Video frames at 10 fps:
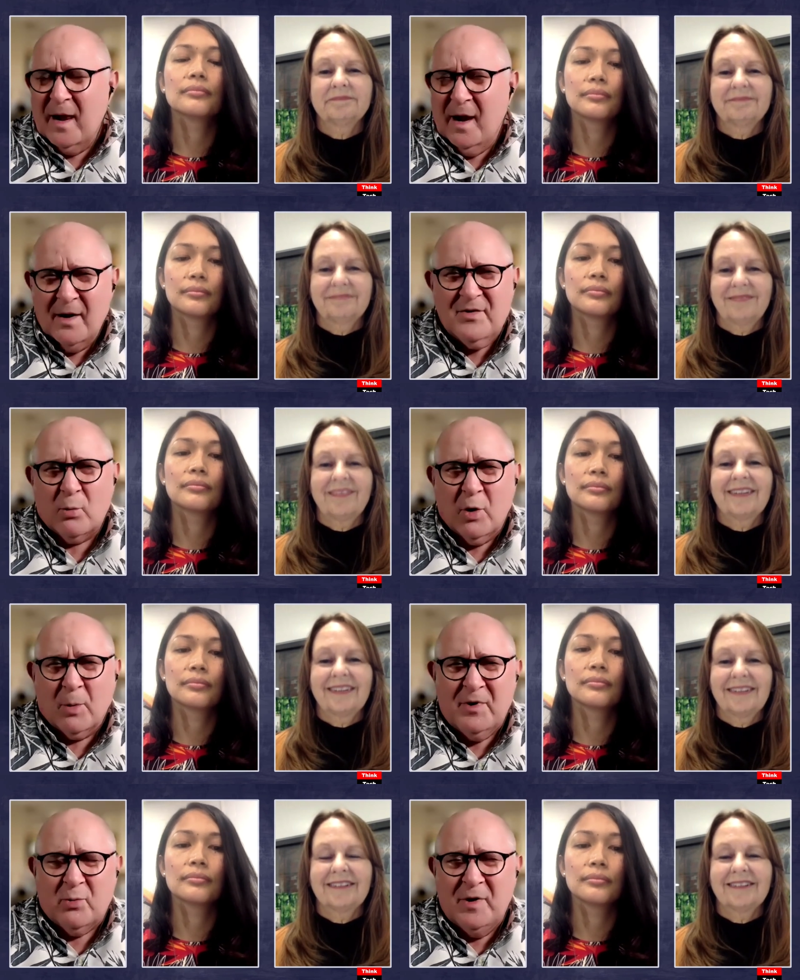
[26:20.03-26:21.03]
Speaker 1: How does it
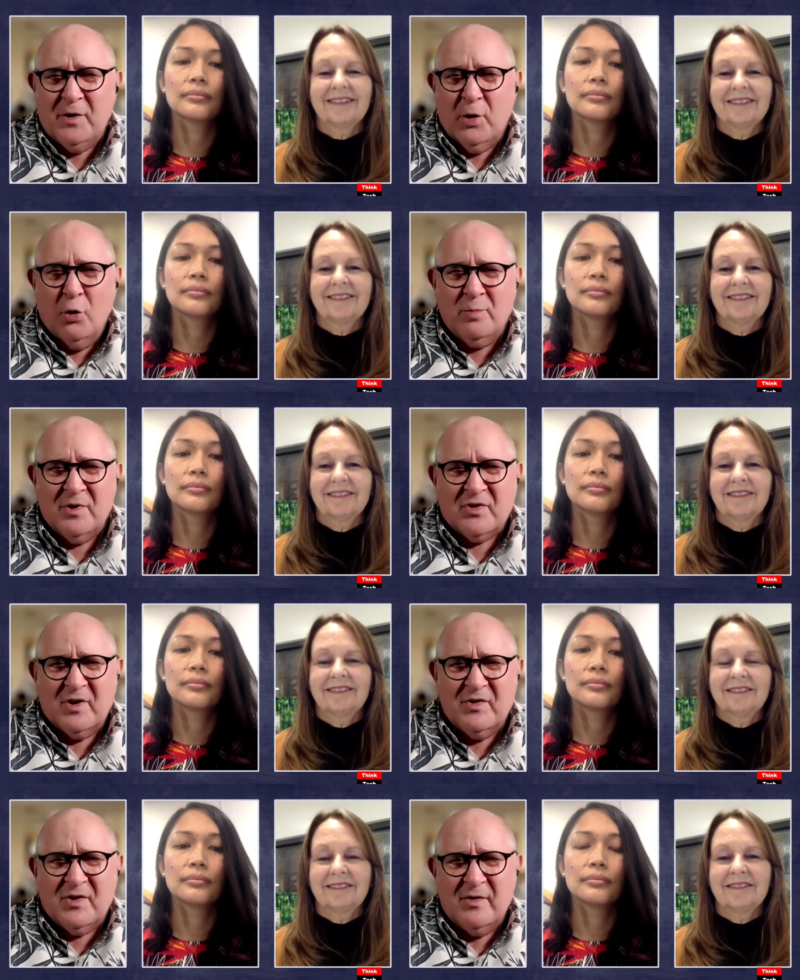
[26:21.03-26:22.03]
work between the homeless
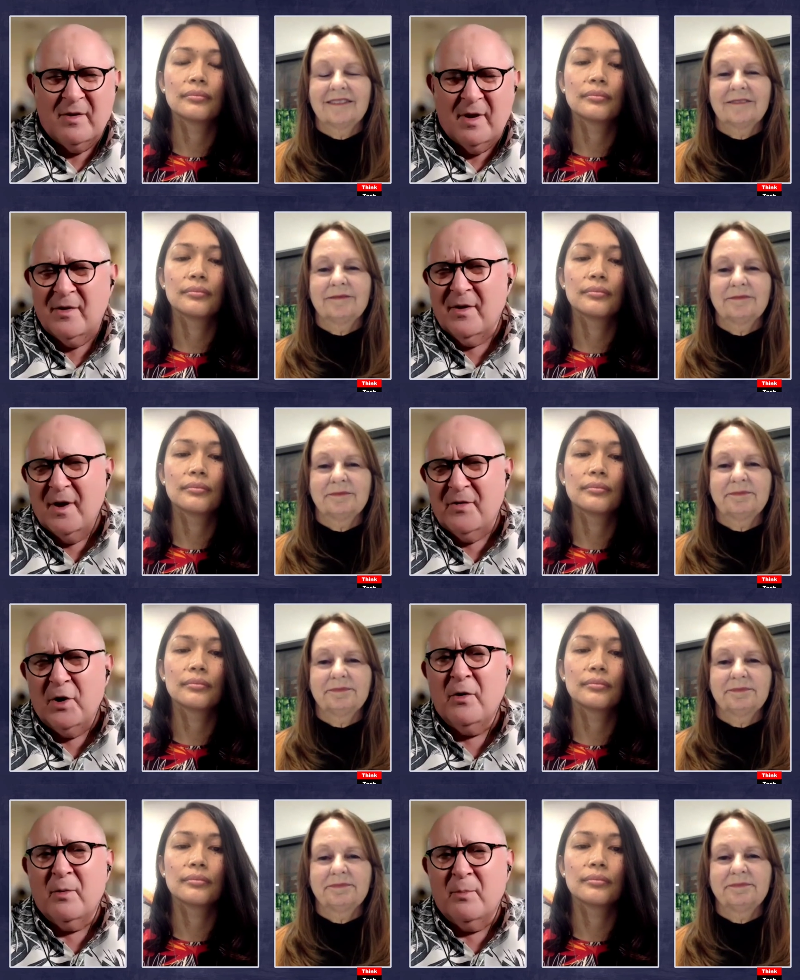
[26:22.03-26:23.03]
kids and, and
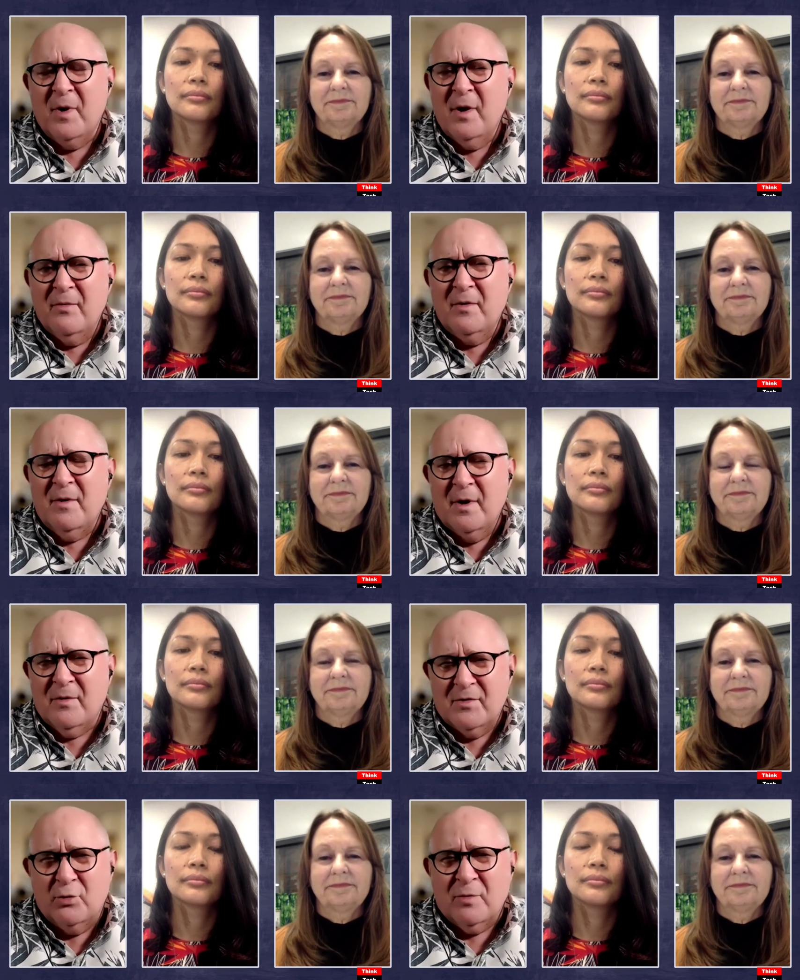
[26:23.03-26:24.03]
the other and
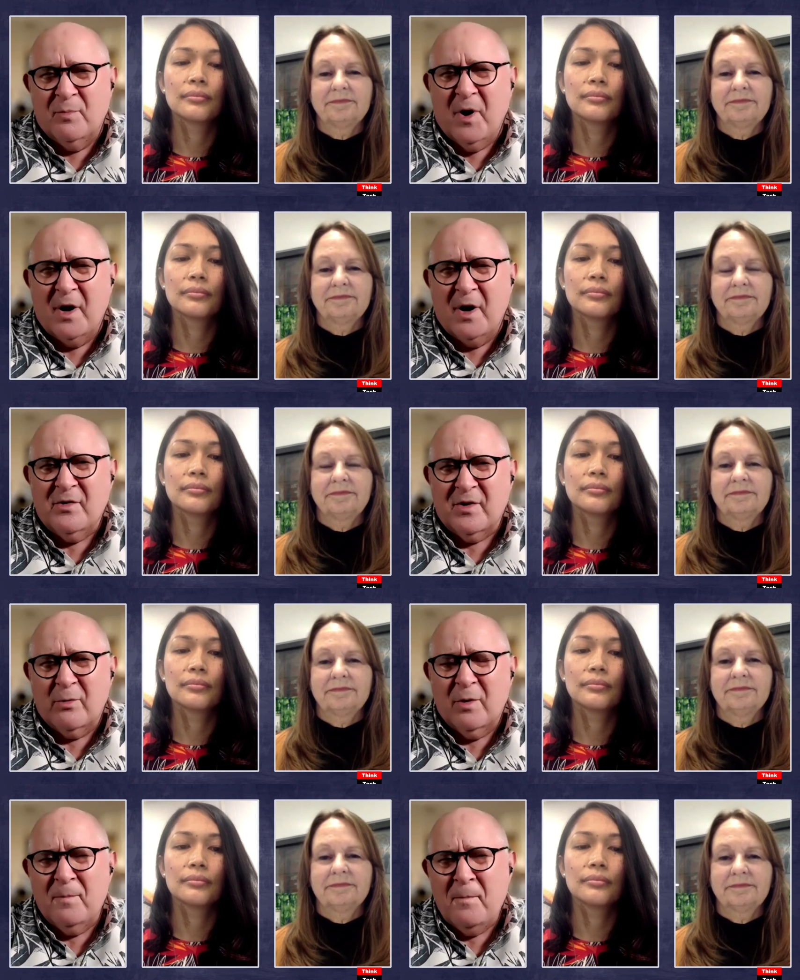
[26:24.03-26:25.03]
the student body in
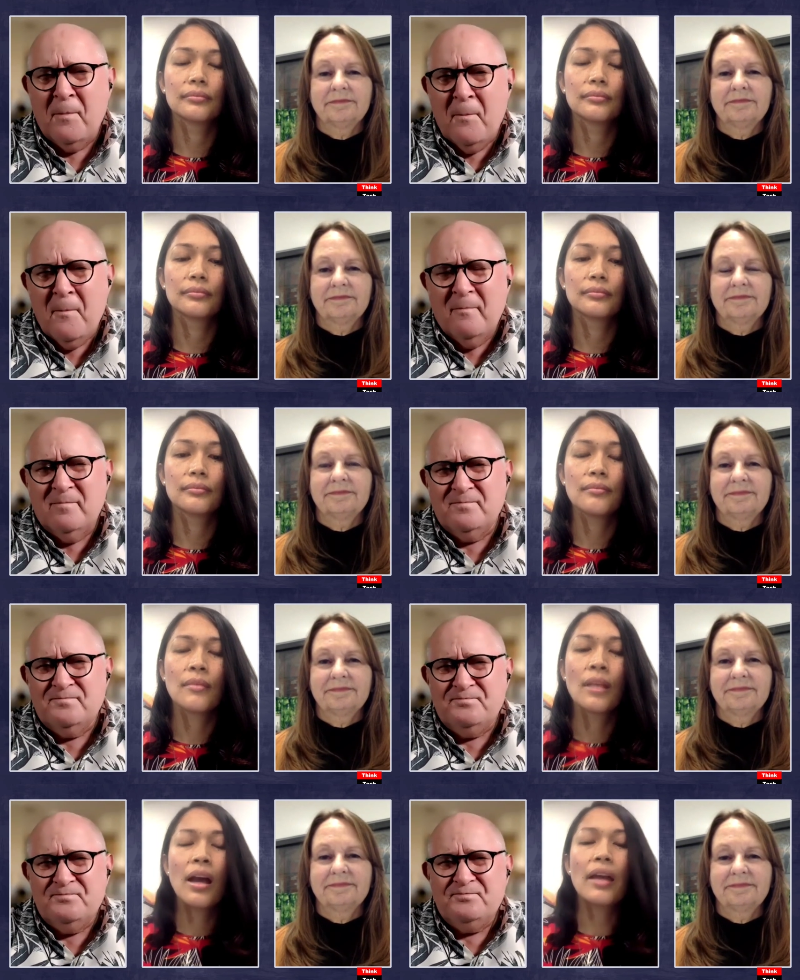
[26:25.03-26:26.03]
general?
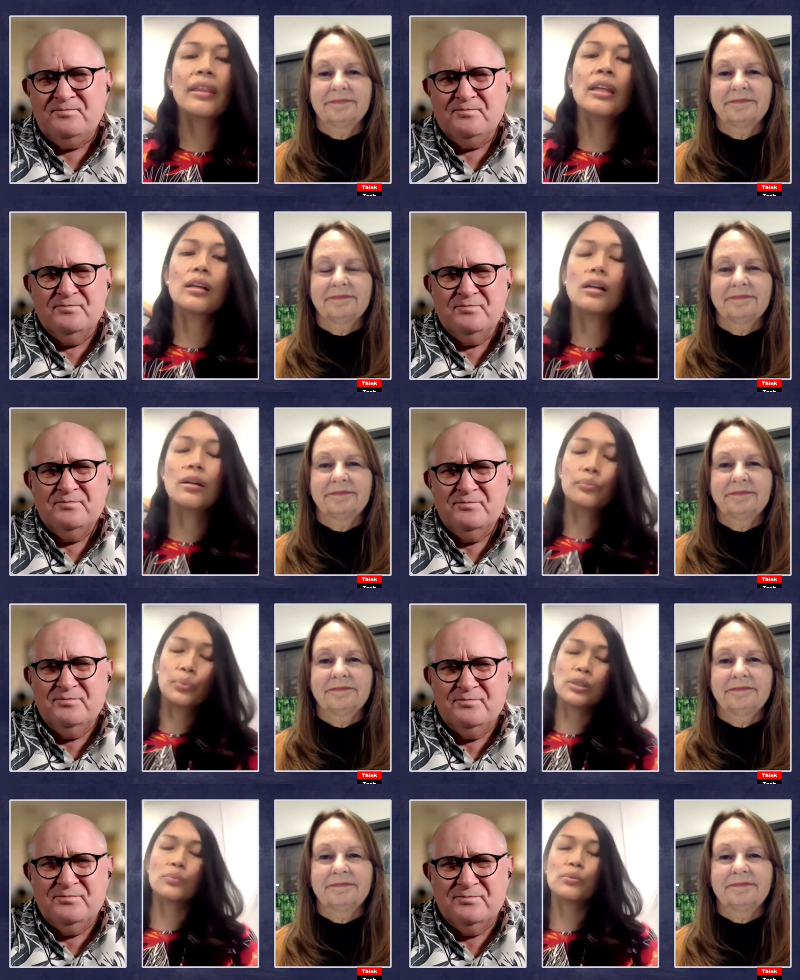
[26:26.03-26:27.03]
Speaker 2: I think um,
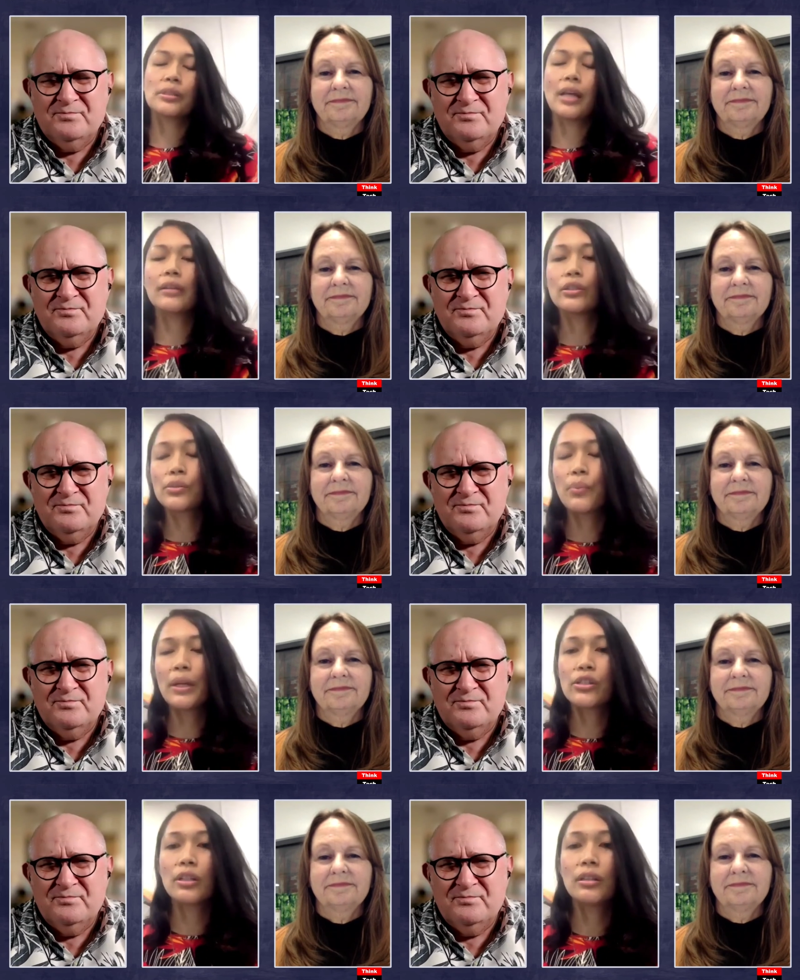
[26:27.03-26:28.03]
Principal Sanders
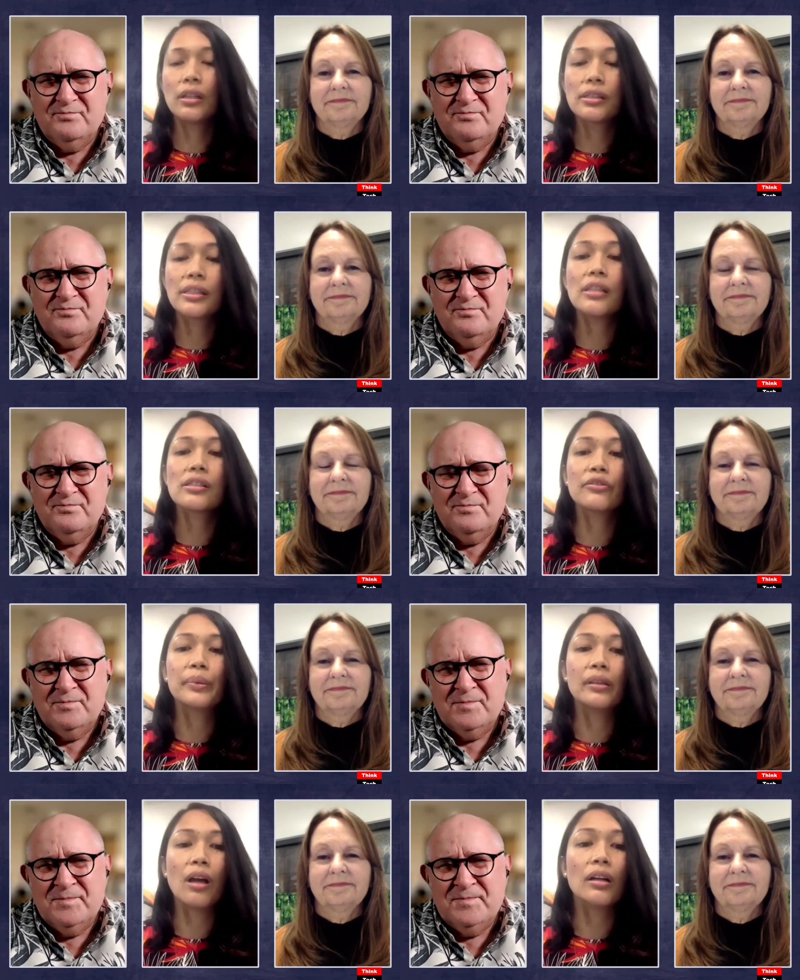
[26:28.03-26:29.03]
mentioned the sense
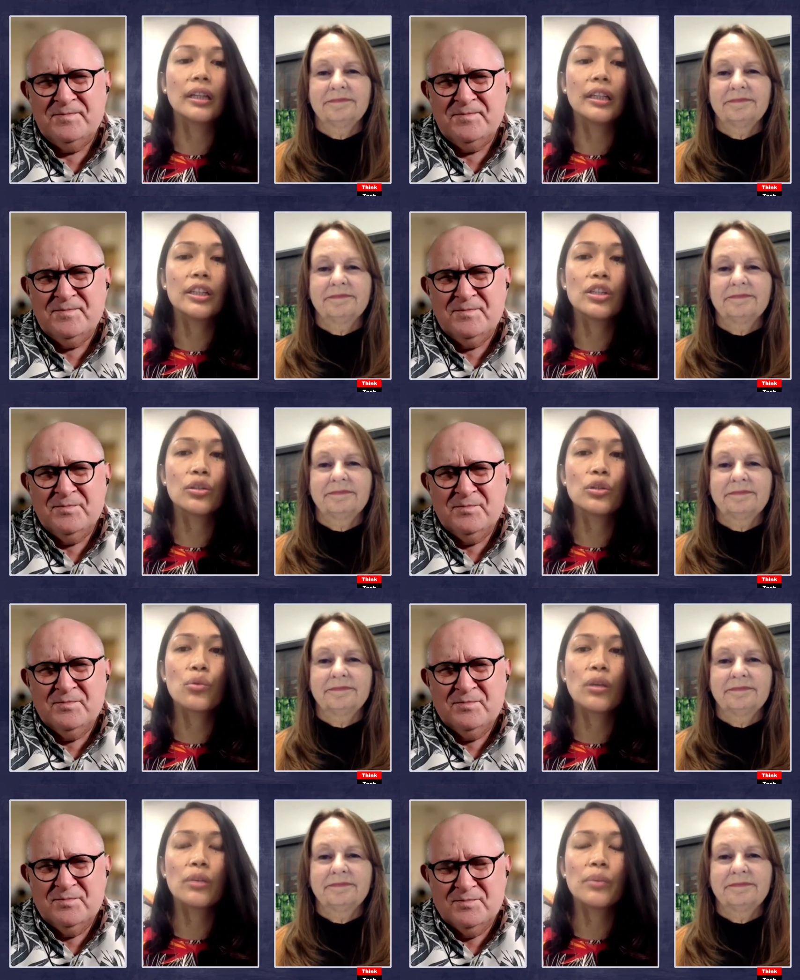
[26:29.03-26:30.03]
of belonging. You know,
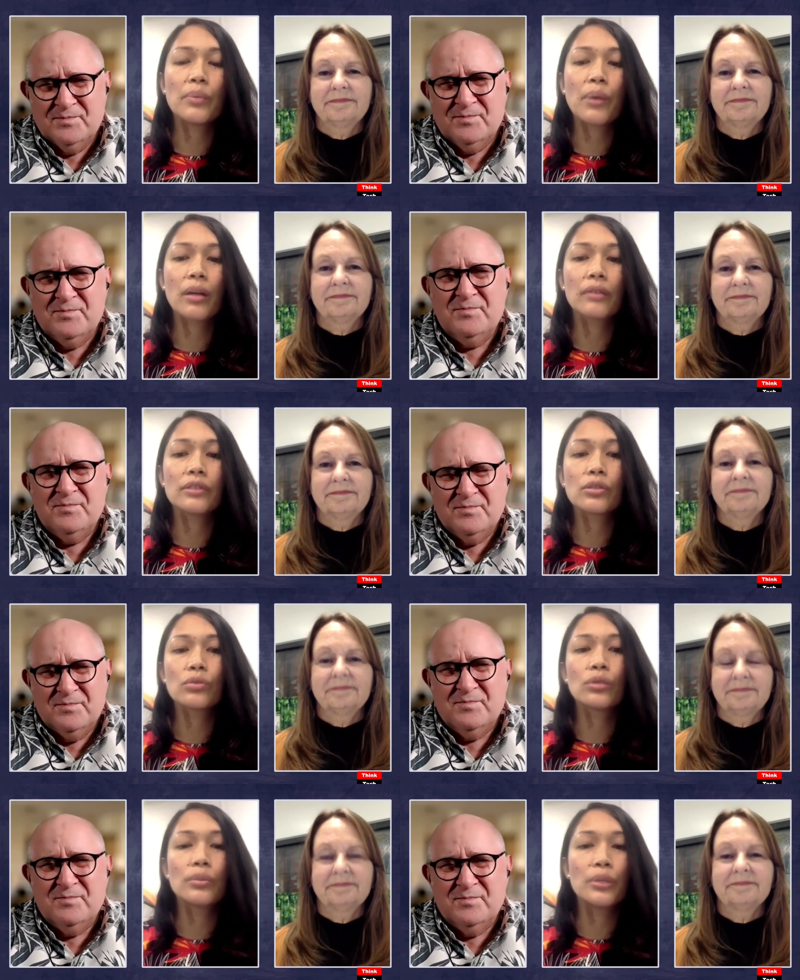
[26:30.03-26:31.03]
you want to be part of the
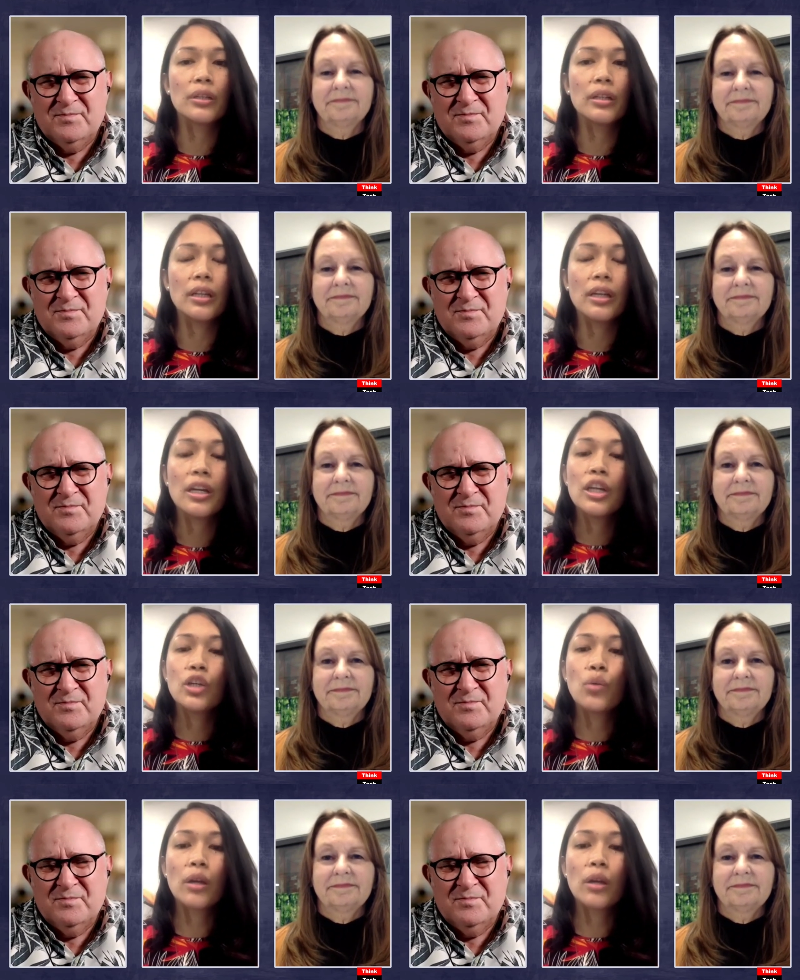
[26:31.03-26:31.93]
school community. You